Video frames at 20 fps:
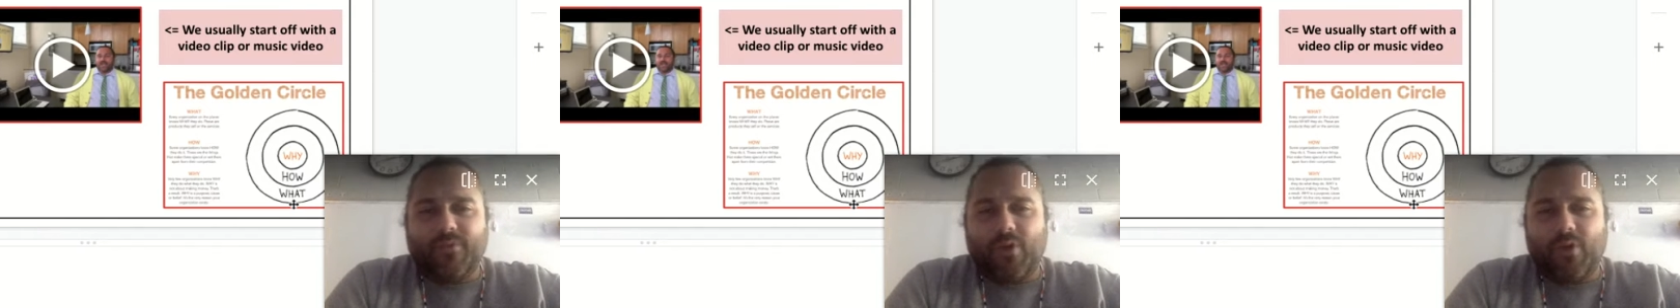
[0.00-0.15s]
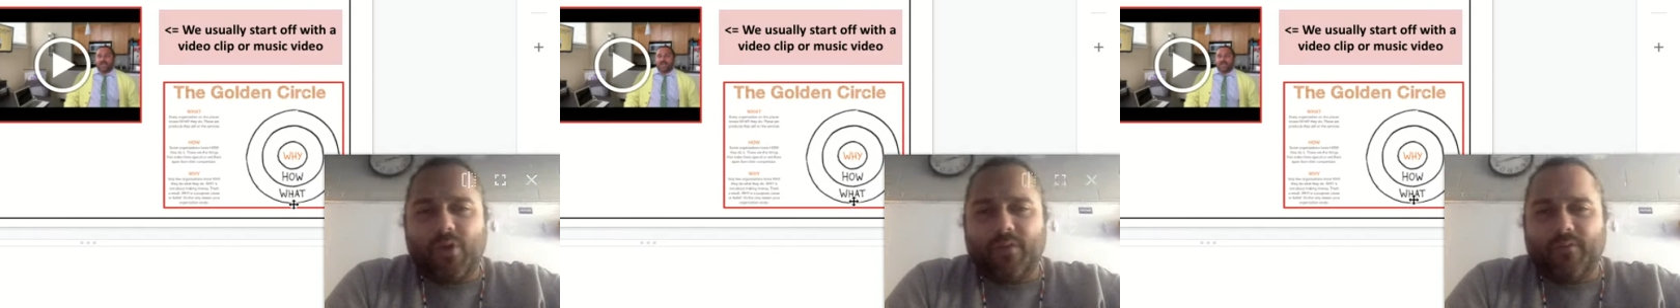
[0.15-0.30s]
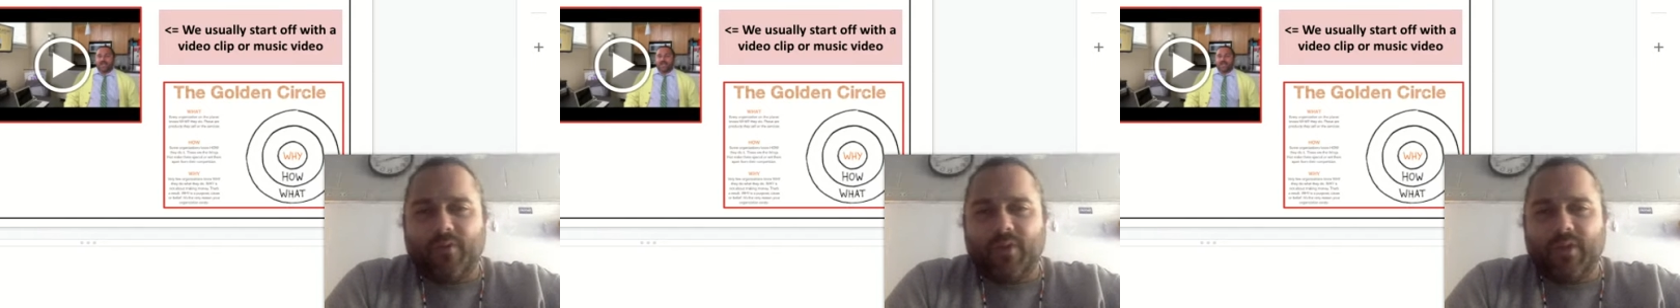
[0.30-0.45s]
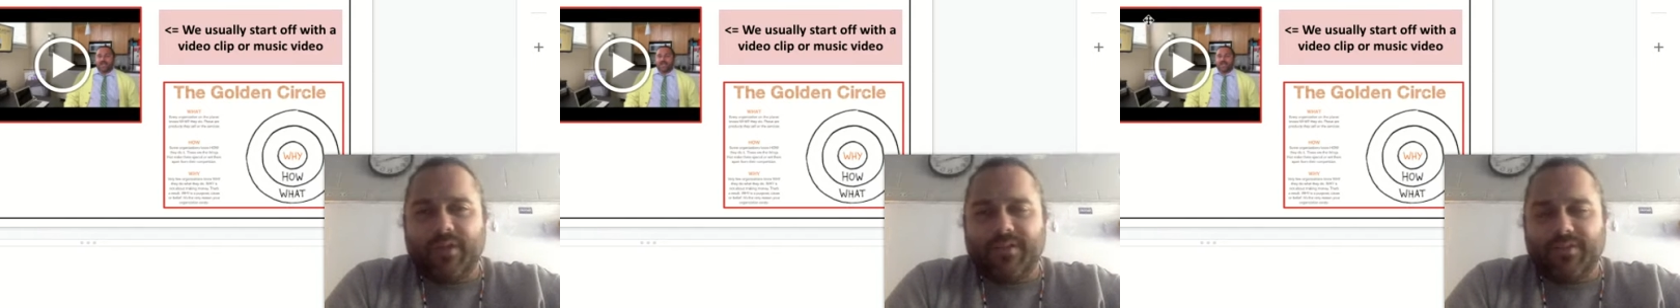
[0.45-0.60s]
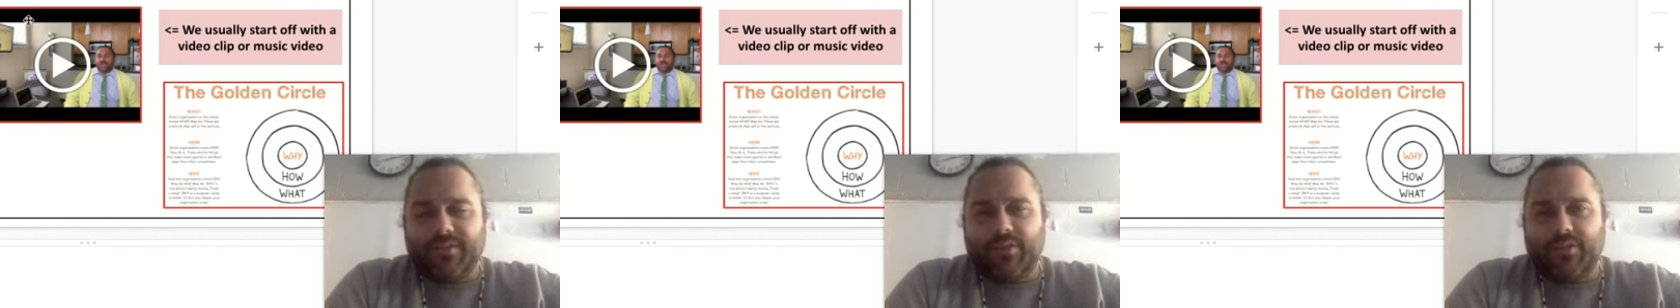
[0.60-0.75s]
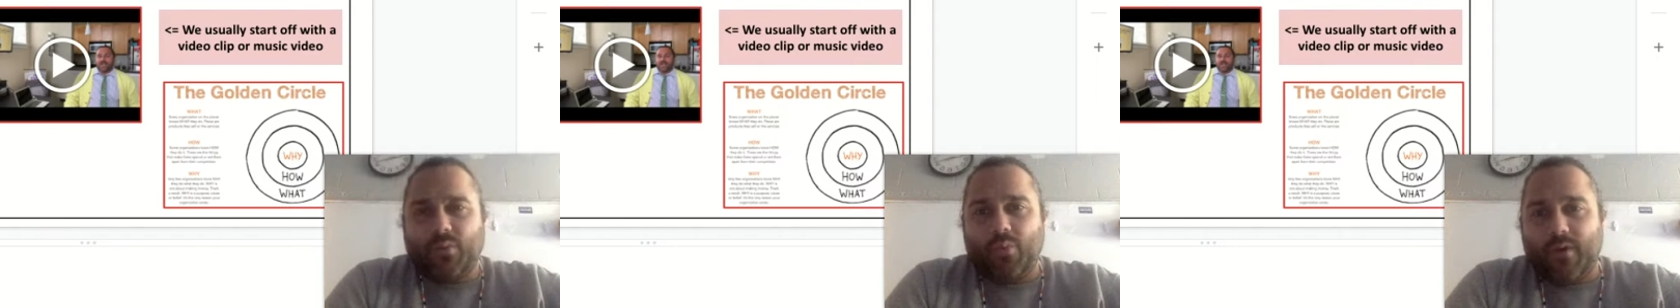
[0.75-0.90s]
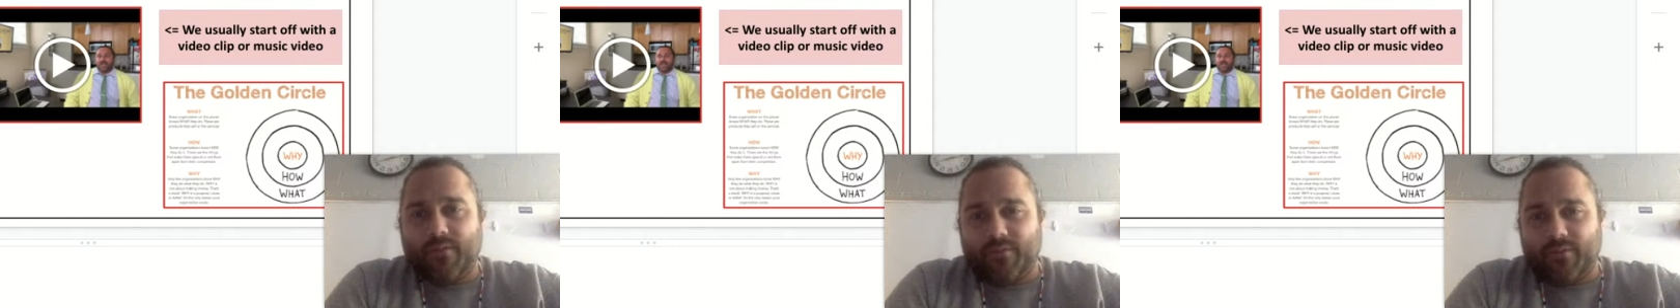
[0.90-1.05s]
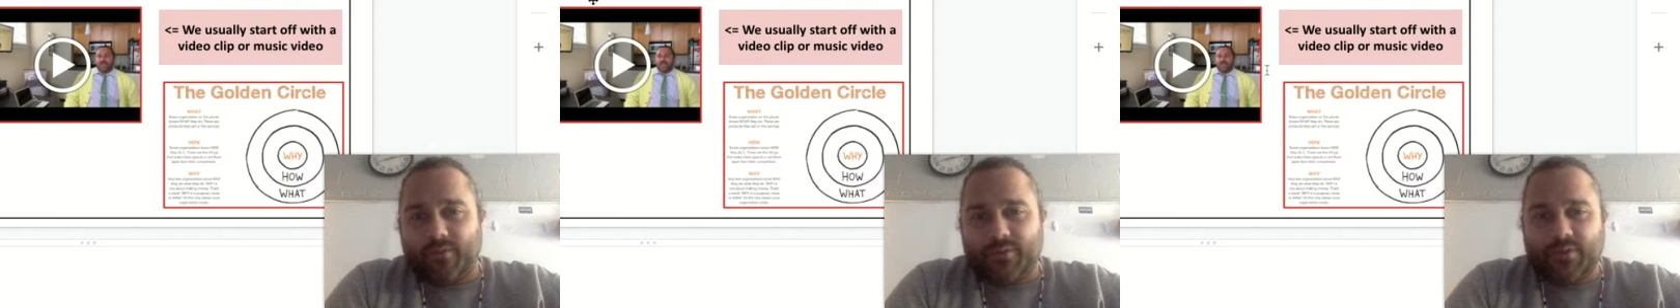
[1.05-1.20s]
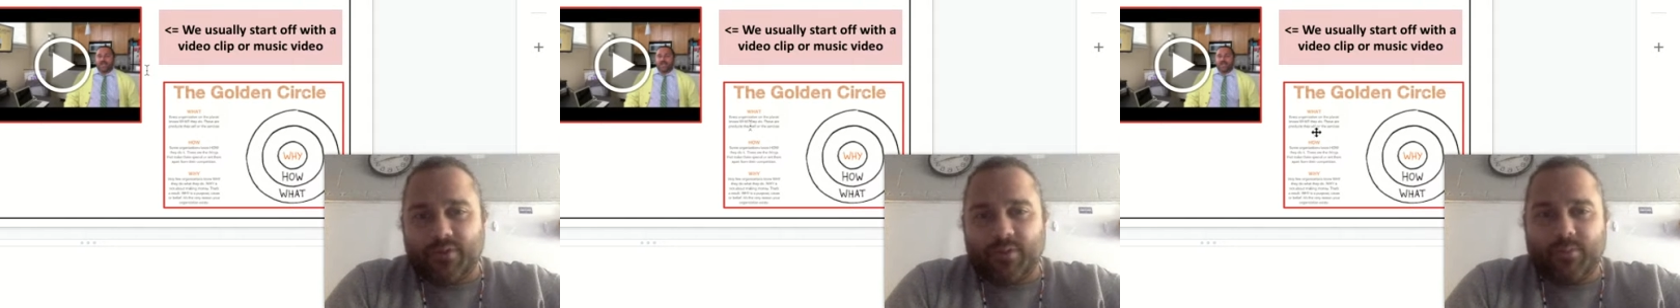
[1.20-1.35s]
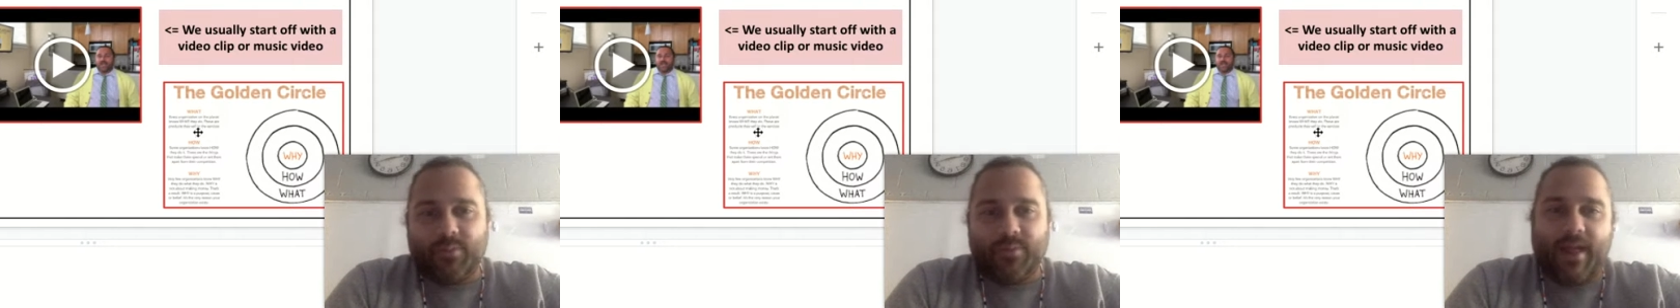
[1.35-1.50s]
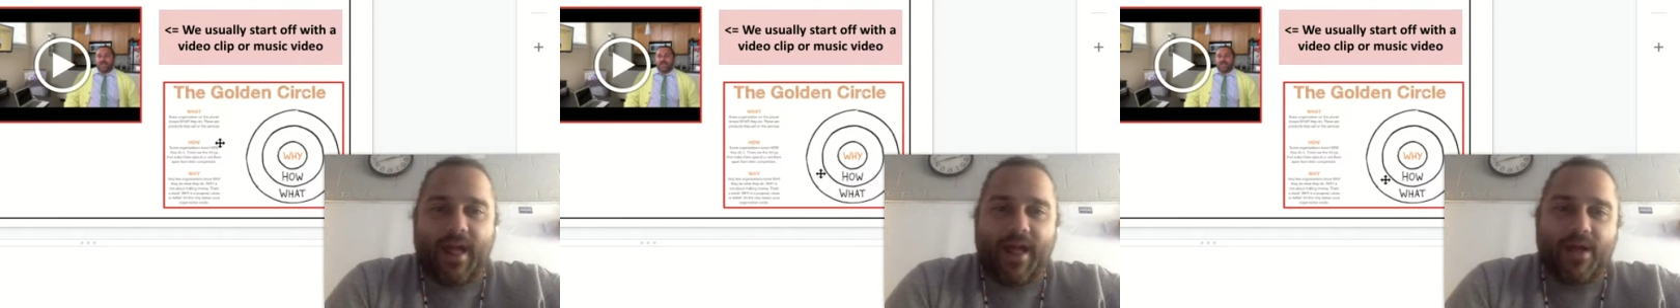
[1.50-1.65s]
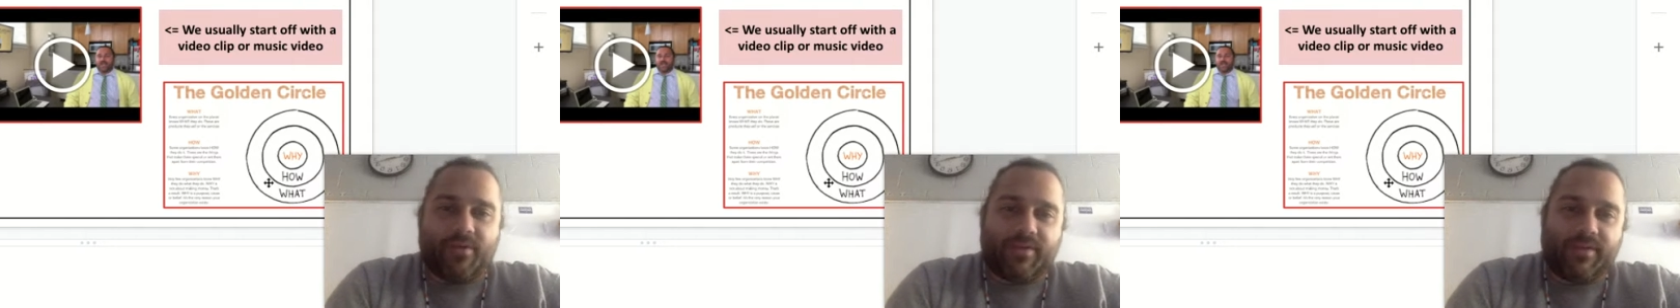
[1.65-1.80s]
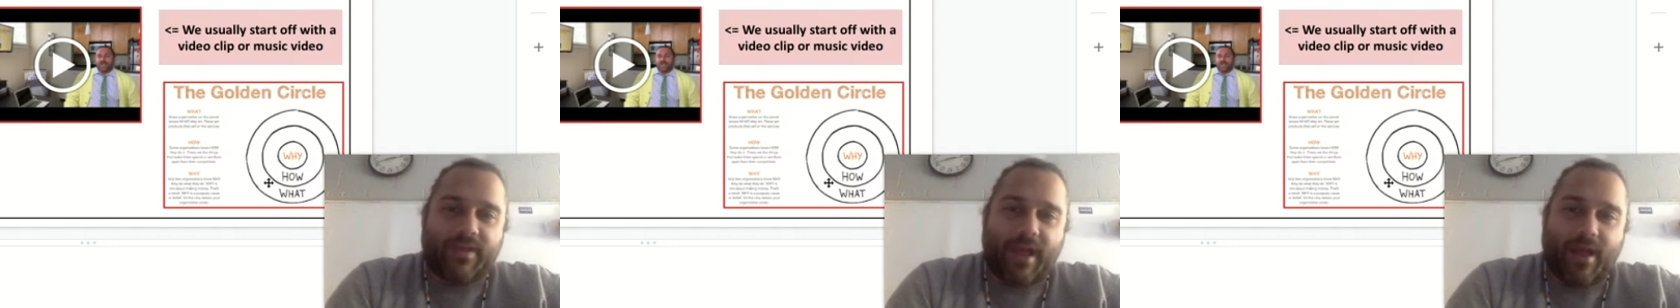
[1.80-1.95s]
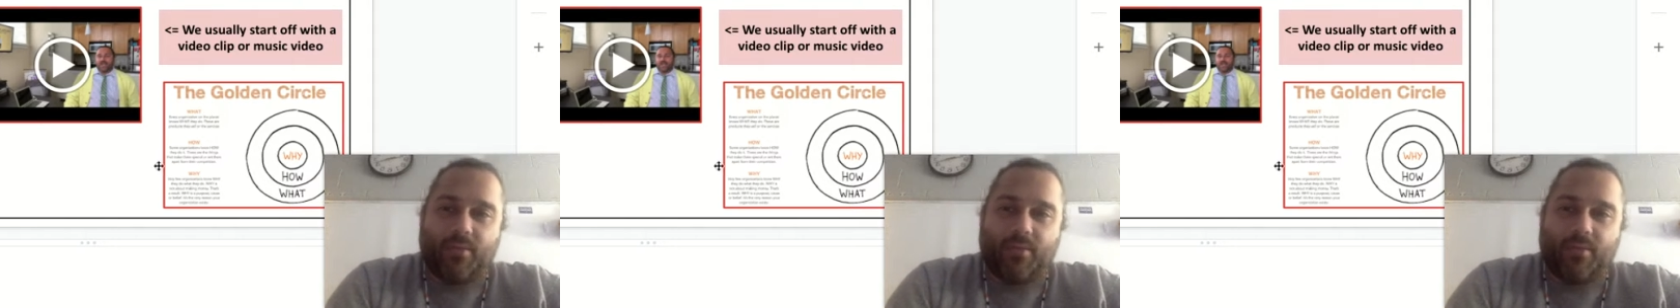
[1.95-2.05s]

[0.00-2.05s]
for all of our lessons. So what, virtual open house,